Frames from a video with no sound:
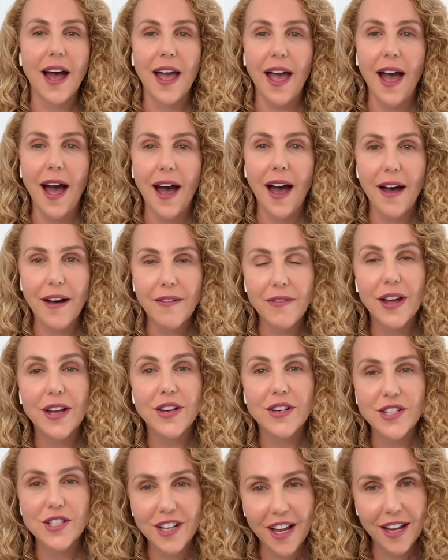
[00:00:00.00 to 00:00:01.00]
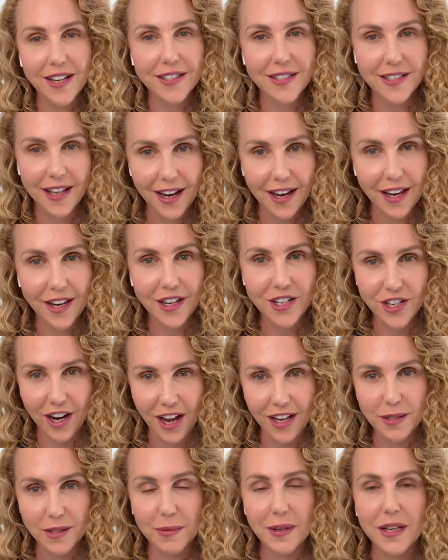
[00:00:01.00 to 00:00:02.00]
I have Jet Setting
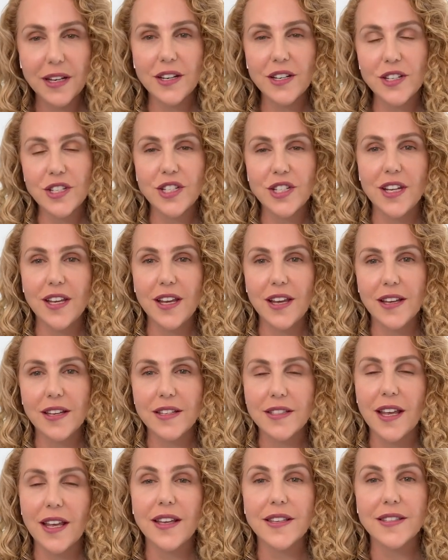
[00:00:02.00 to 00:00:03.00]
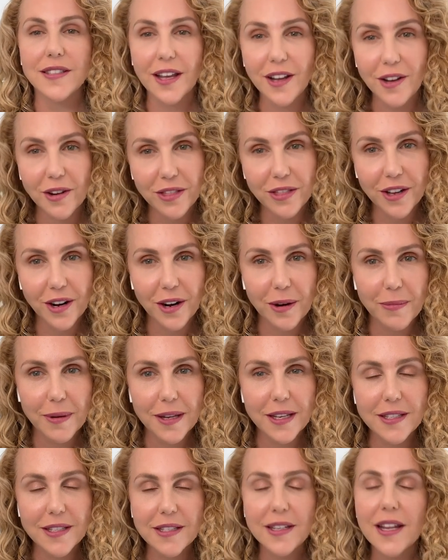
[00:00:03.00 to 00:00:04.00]
Jasmine. She is a
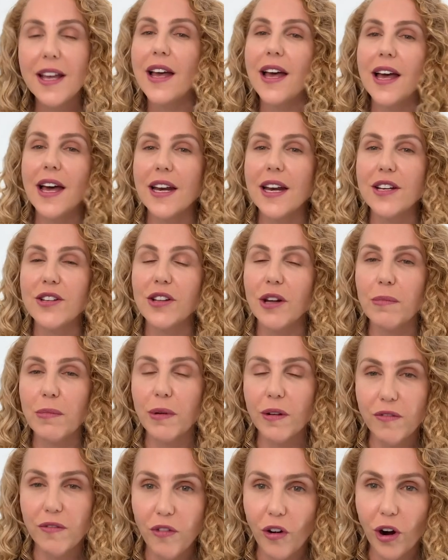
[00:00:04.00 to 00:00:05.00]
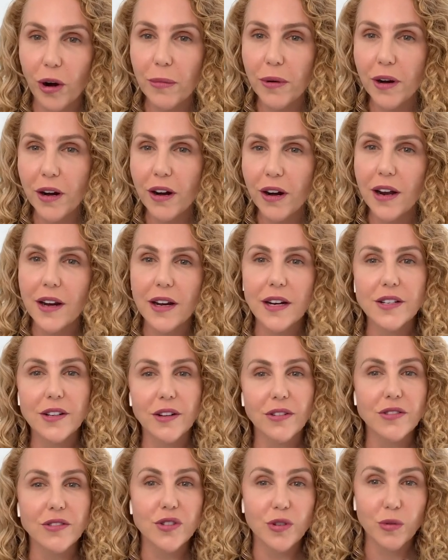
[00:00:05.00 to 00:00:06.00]
psychotherapist, an adult performer, an
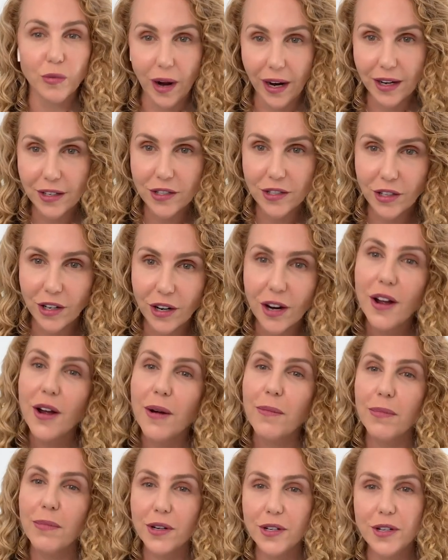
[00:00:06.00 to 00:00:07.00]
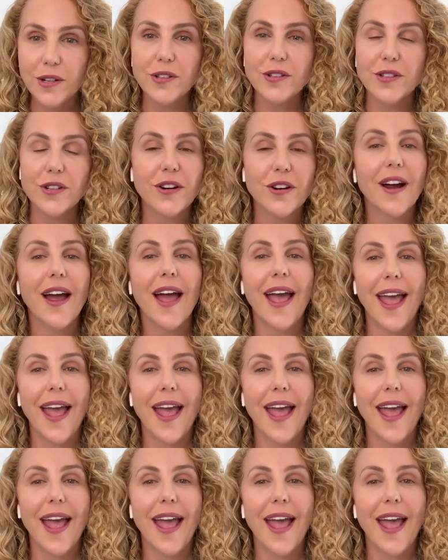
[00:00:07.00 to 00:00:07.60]
adult director, producer,